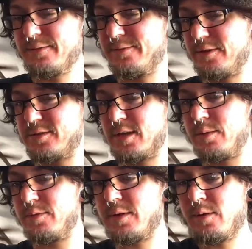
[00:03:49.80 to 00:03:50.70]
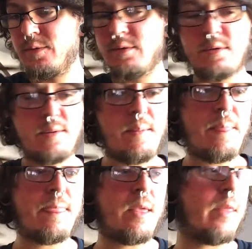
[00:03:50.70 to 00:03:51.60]
First time with that one.
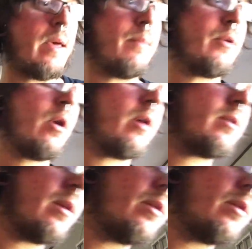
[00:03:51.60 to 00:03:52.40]
That Bernard's, that